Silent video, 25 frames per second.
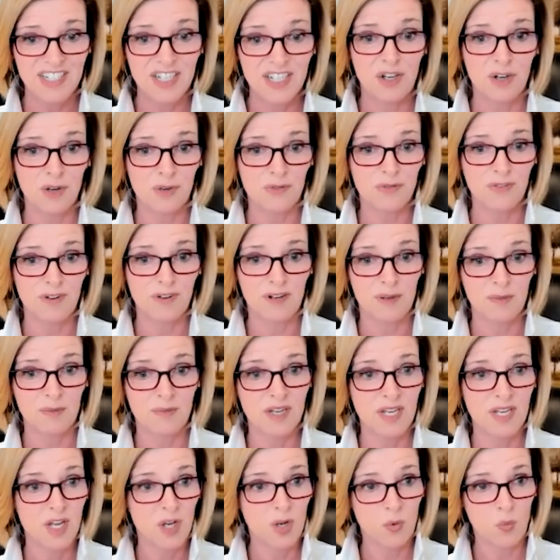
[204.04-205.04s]
to go
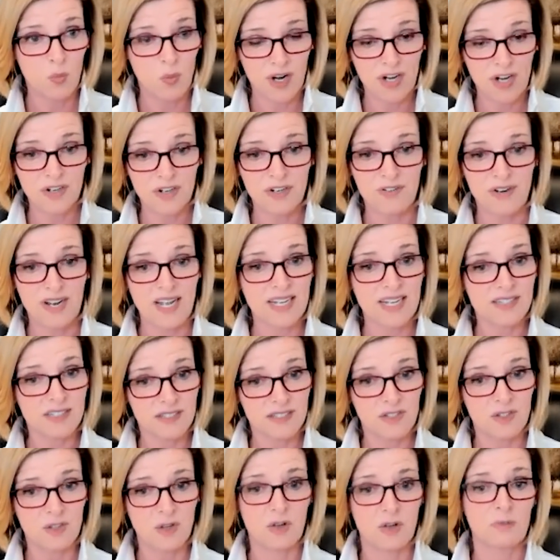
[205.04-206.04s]
from where you're at
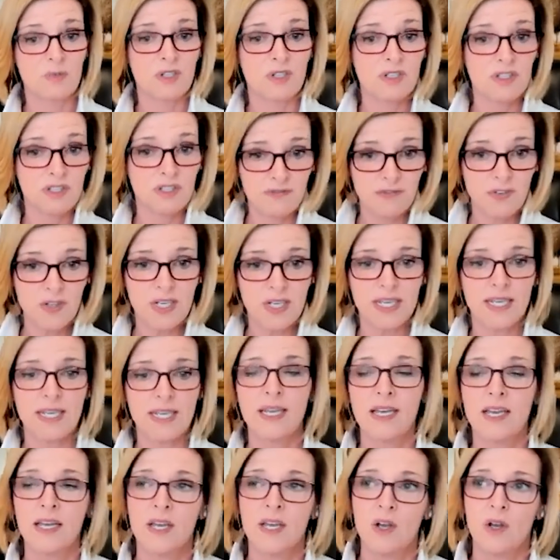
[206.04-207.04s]
to sober to
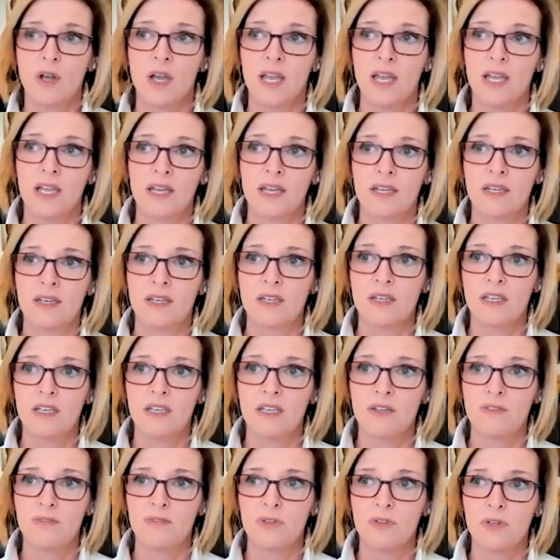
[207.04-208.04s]
free. And
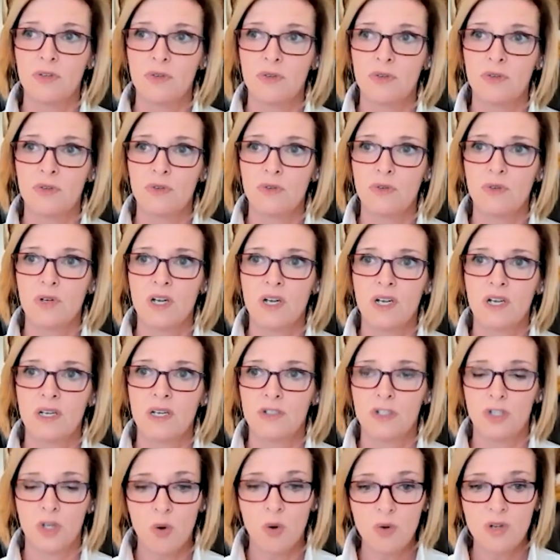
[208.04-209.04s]
if you
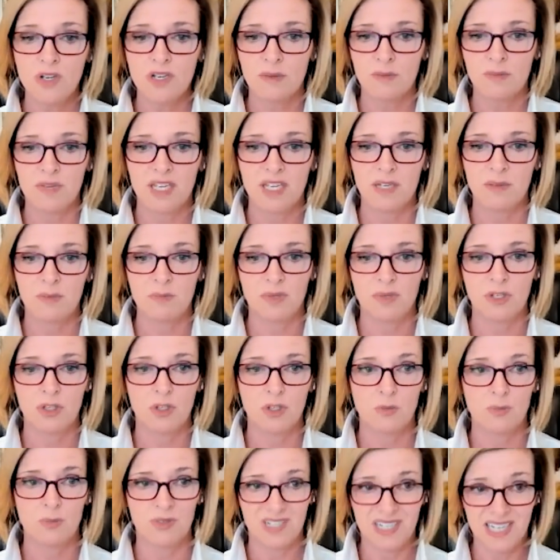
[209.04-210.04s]
don't commit, but
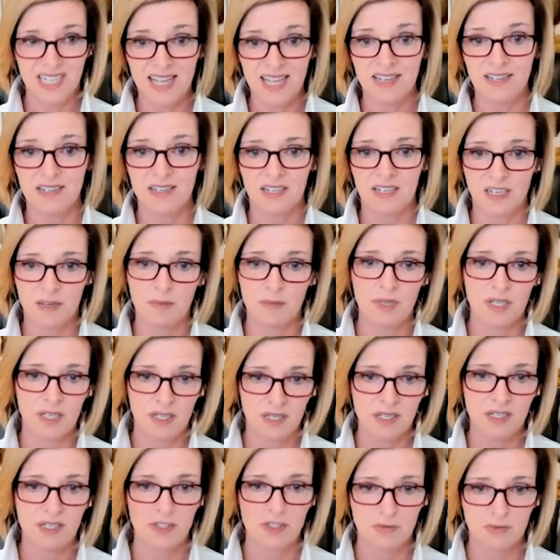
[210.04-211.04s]
you pretend to
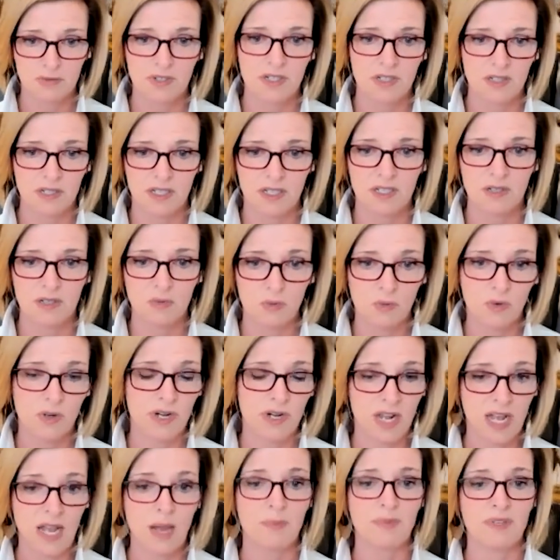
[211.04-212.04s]
commit is really
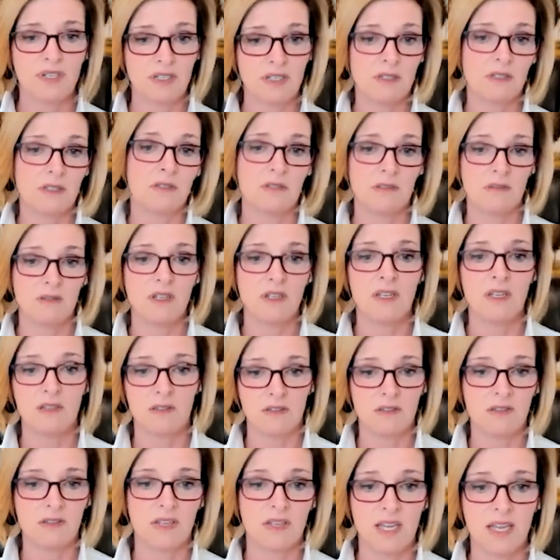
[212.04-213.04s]
what happened
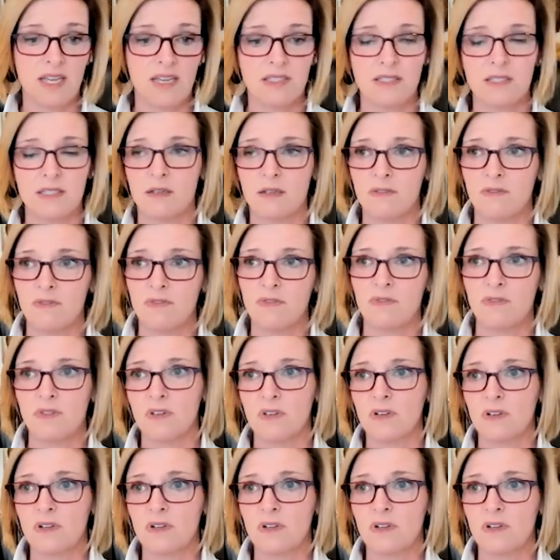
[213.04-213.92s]
in the case of